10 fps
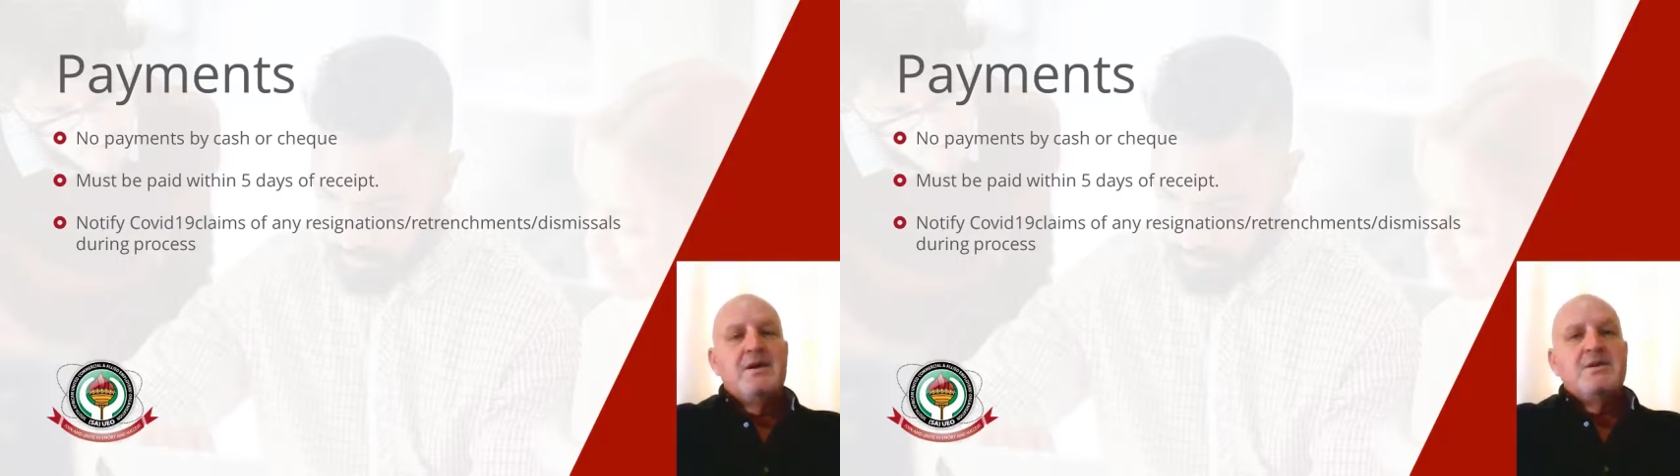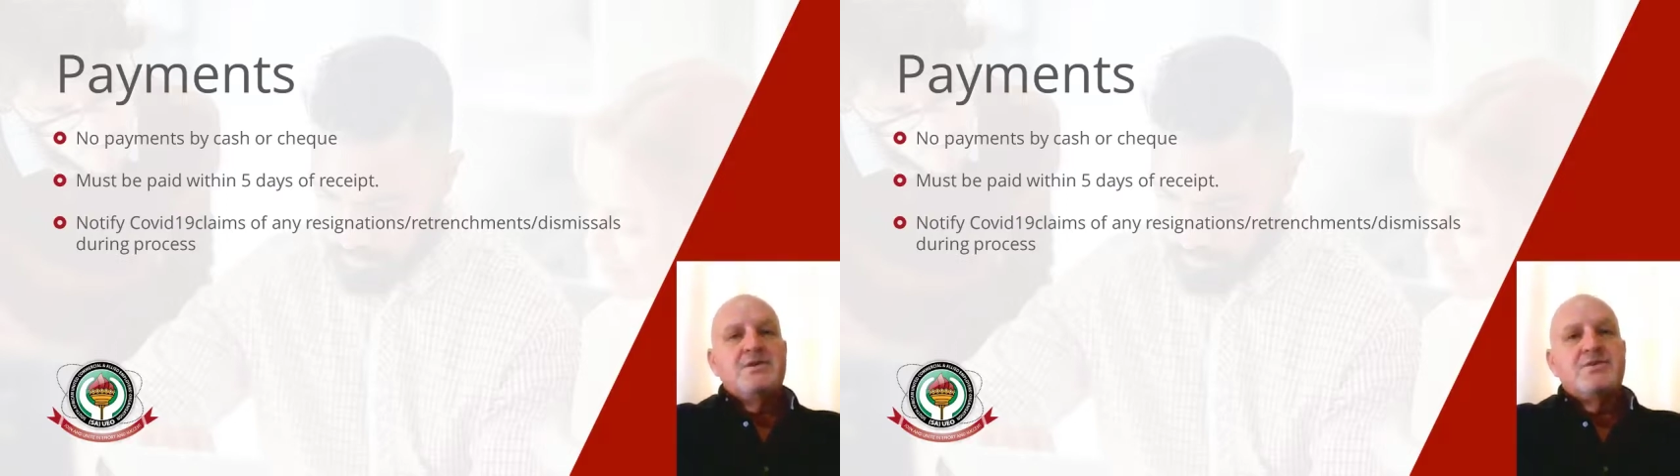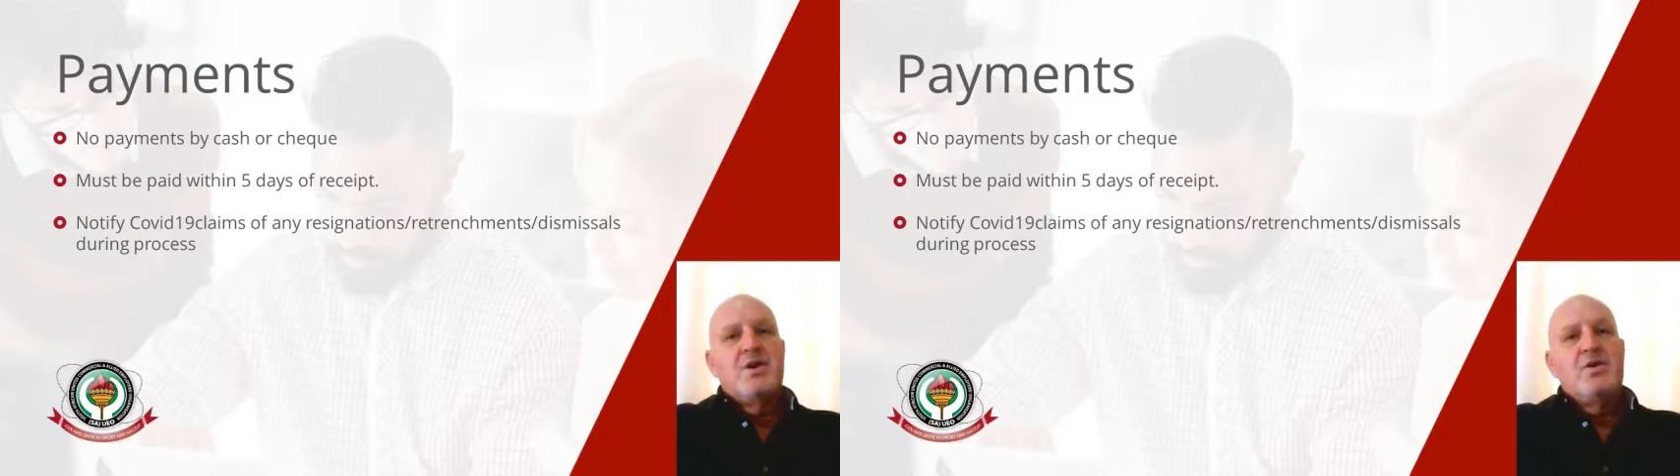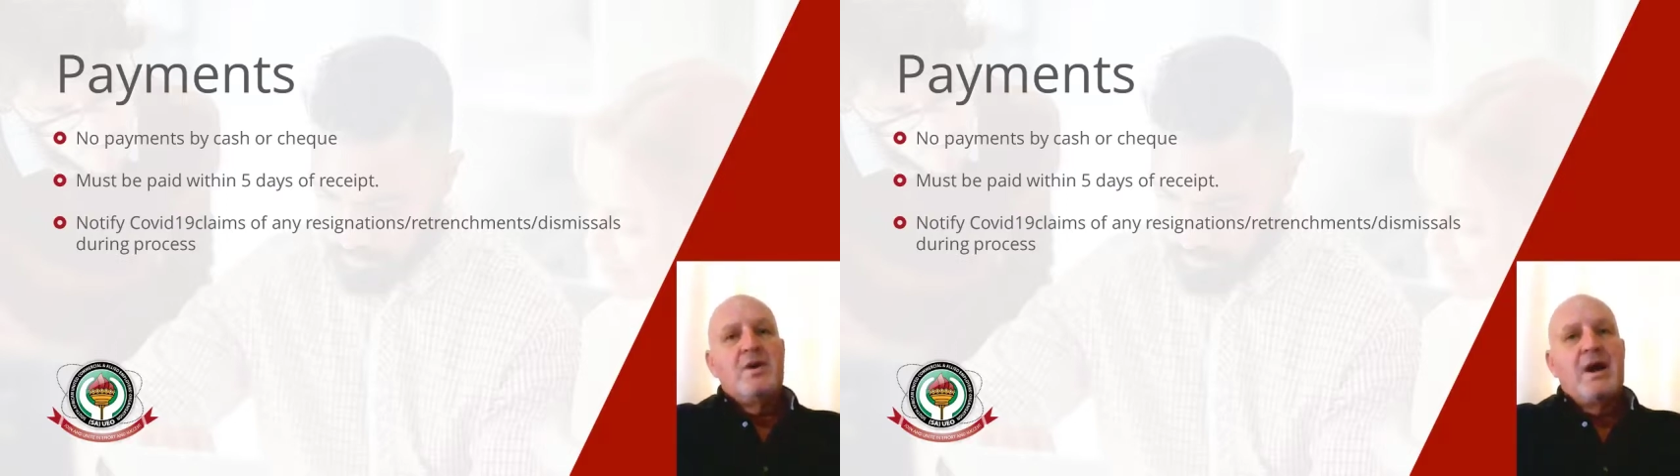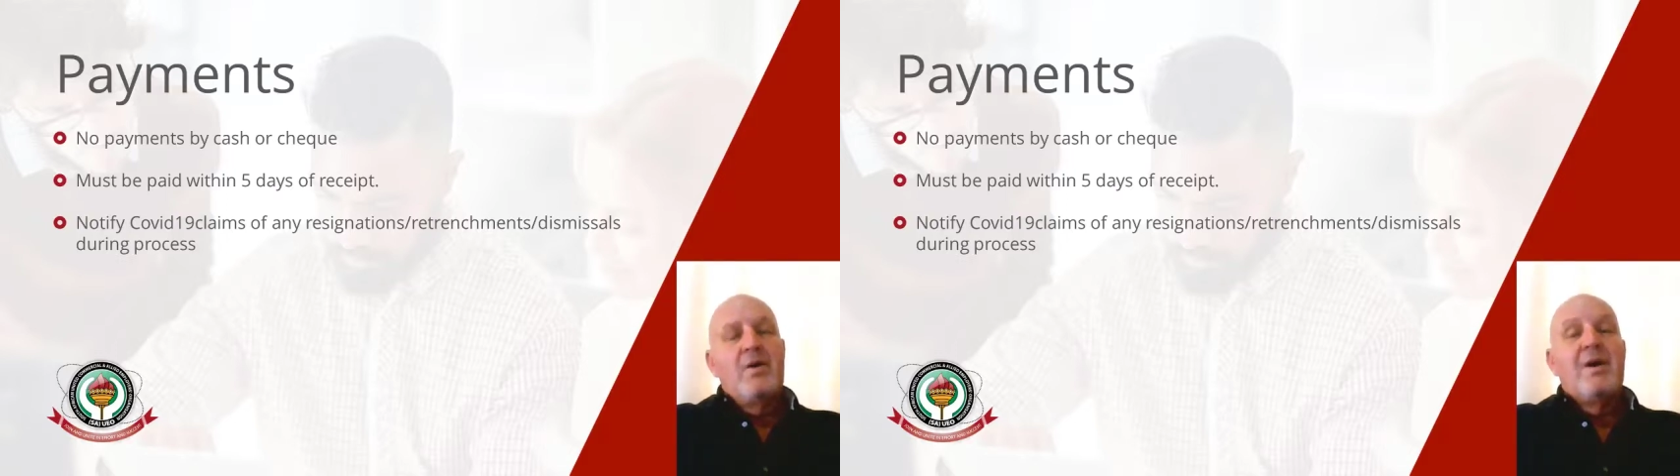
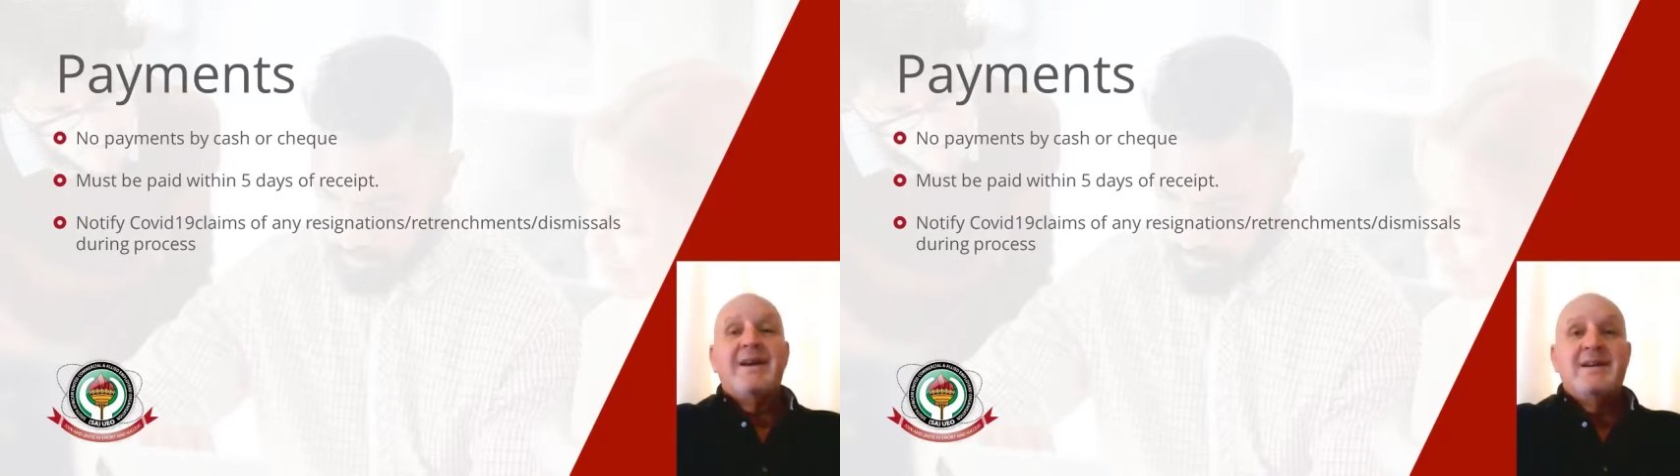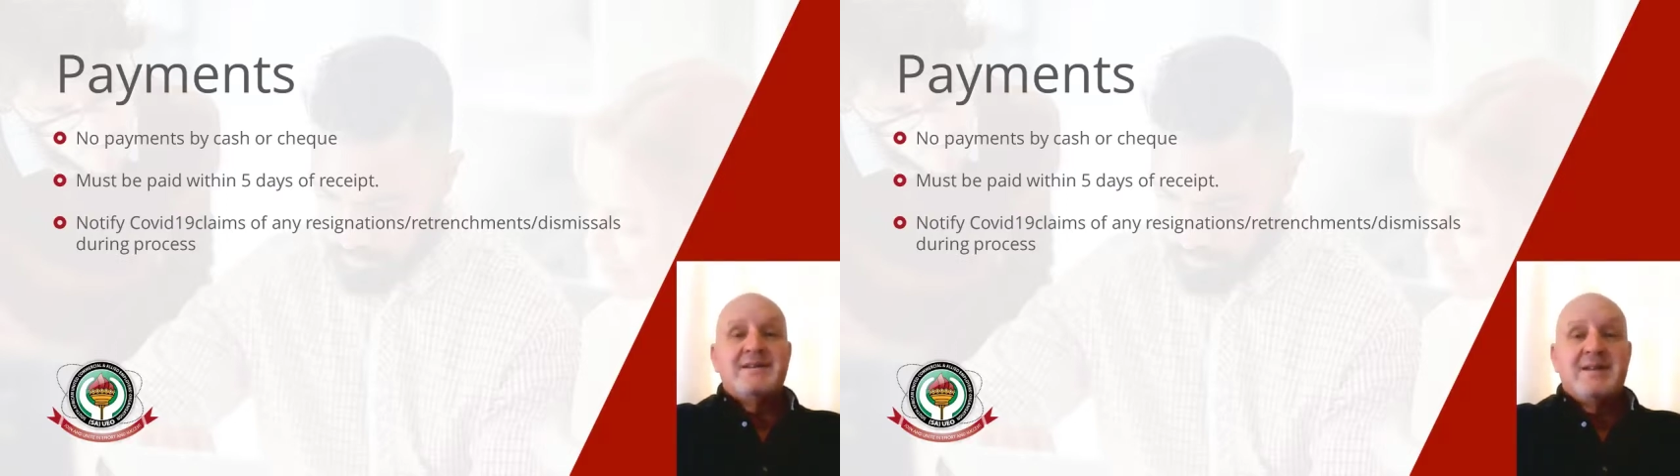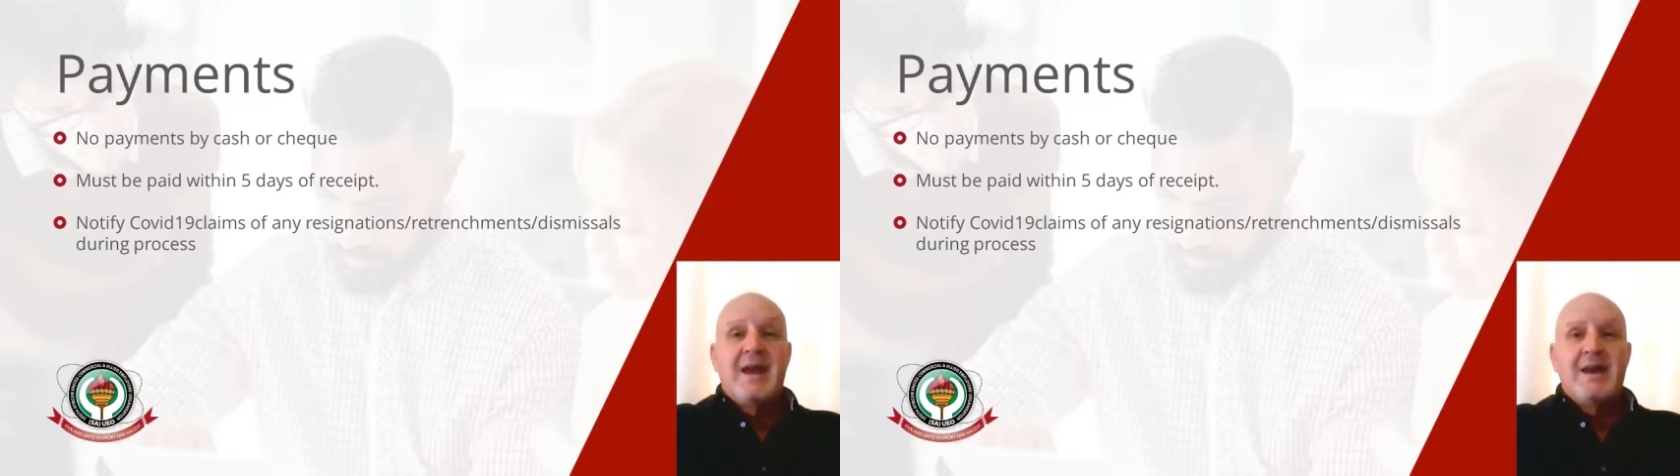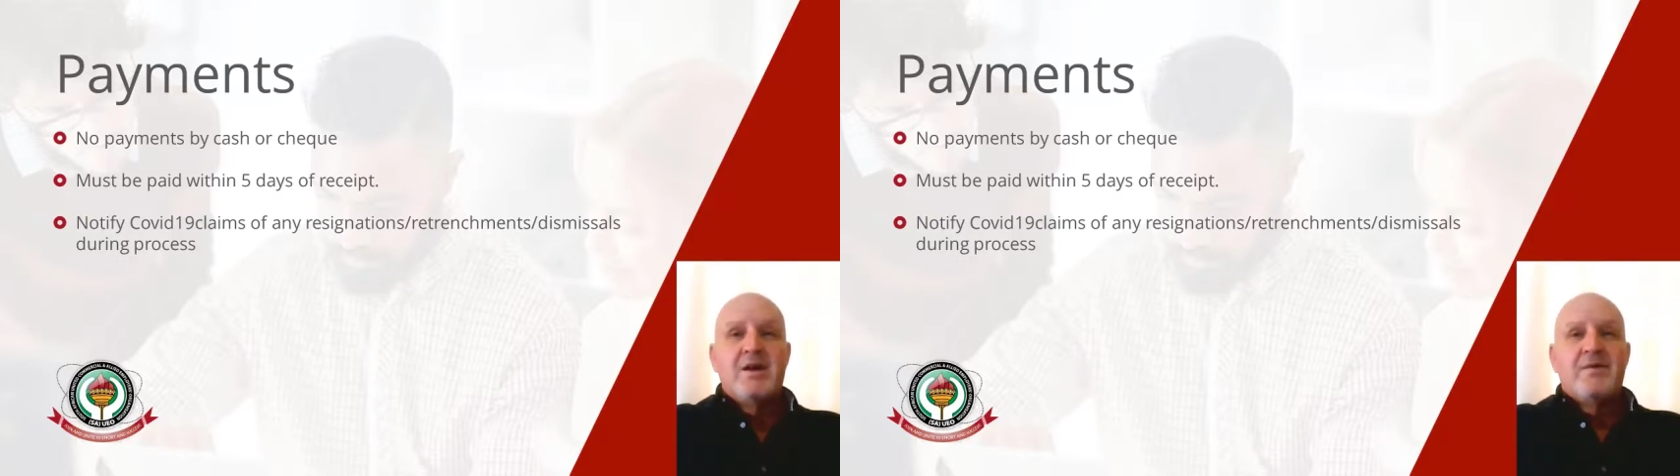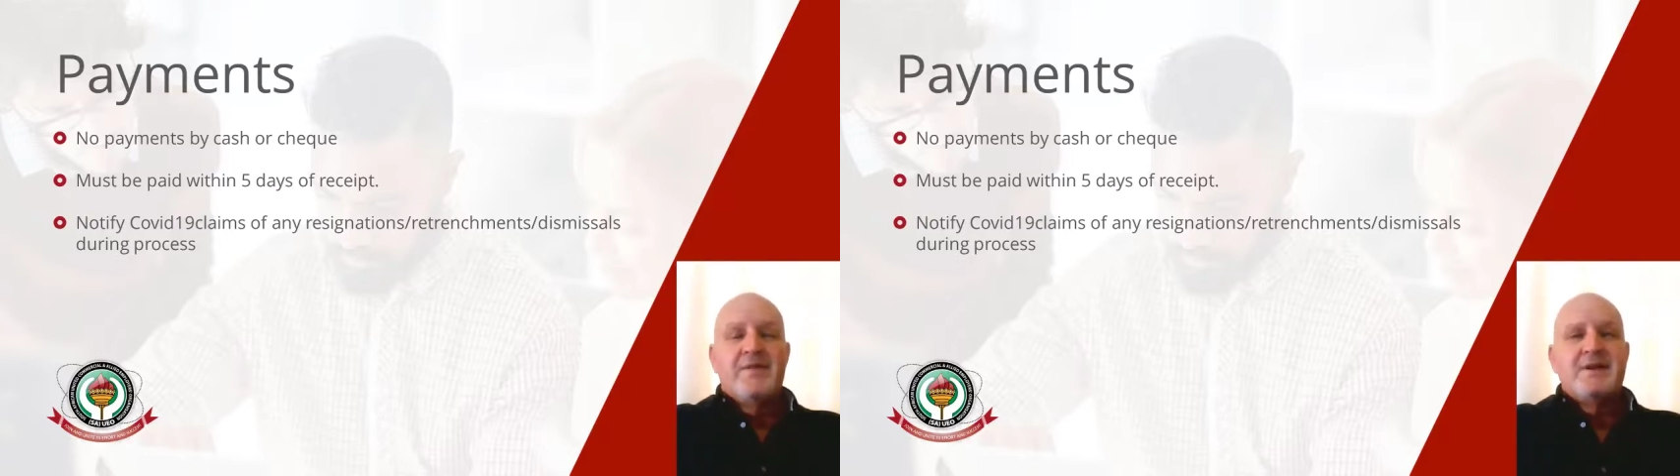So our
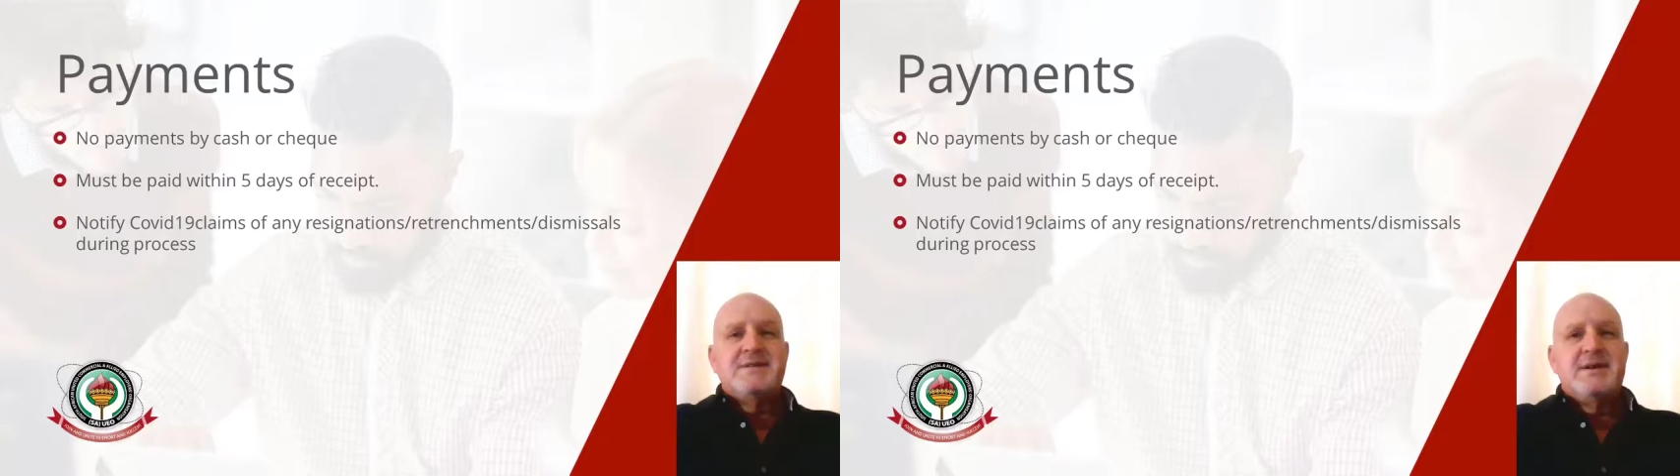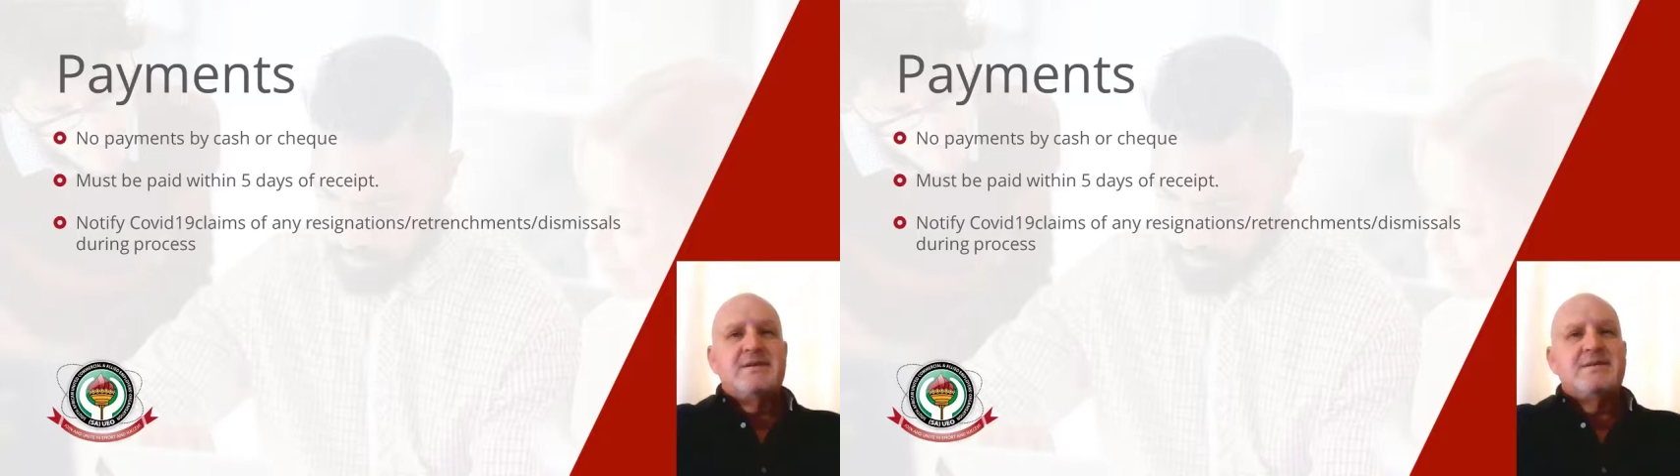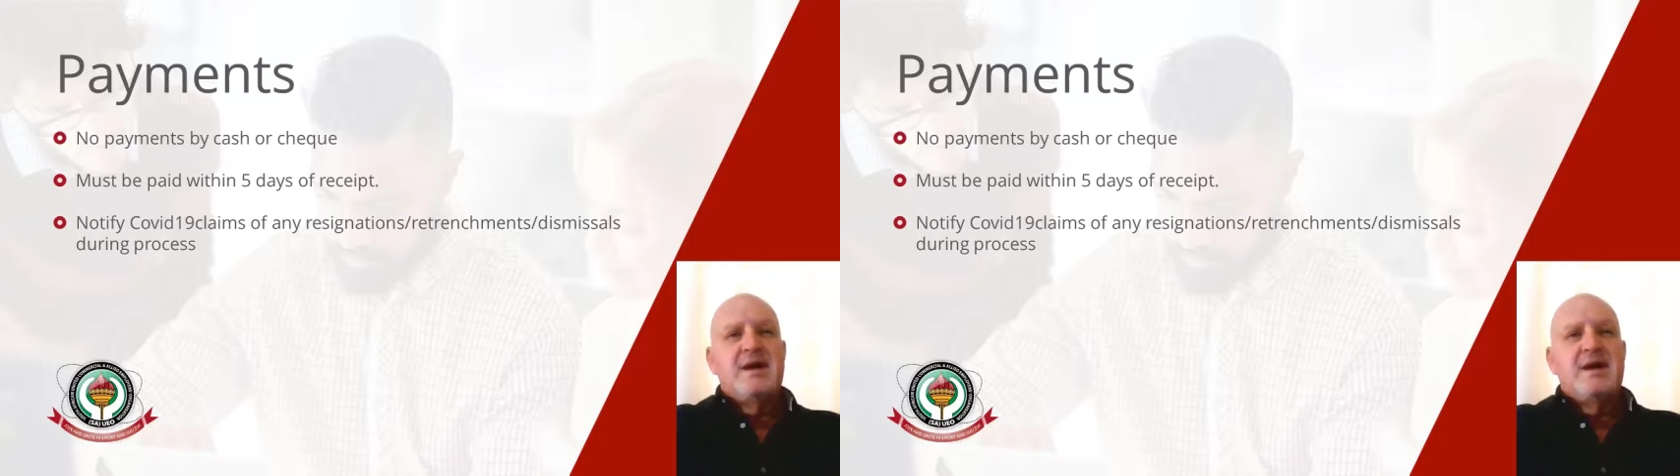understanding of this is